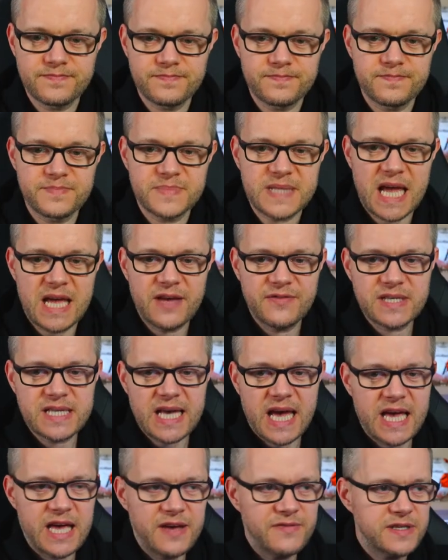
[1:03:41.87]
Dave
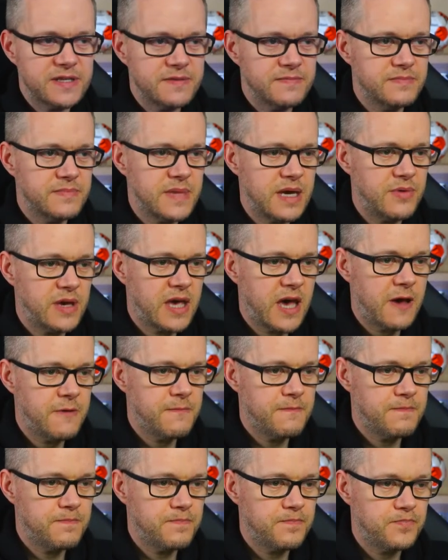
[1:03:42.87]
saves. Here we go.
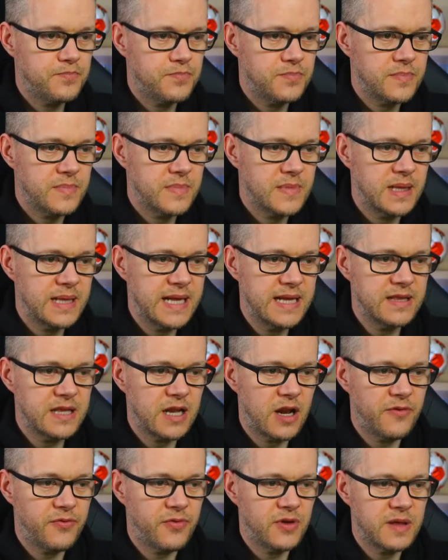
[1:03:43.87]

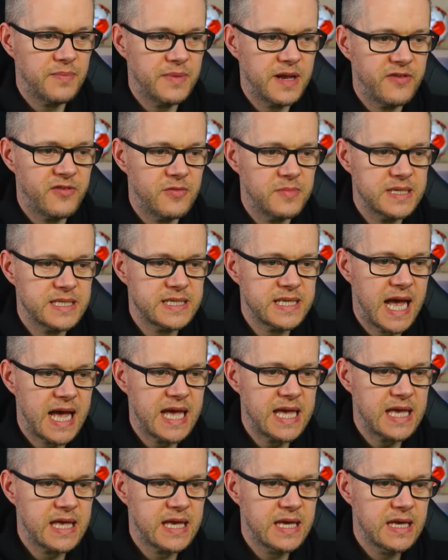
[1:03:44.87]
Lindelof with a bit of a
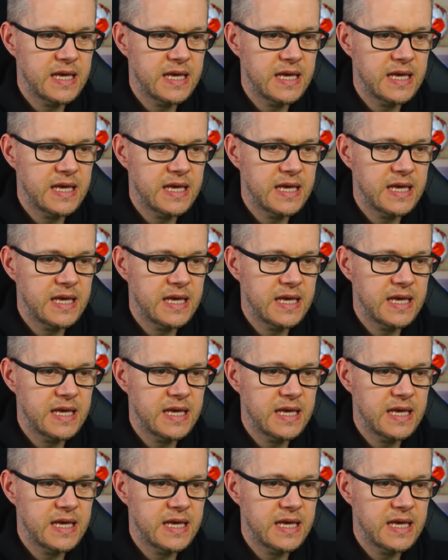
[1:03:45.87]
mistake.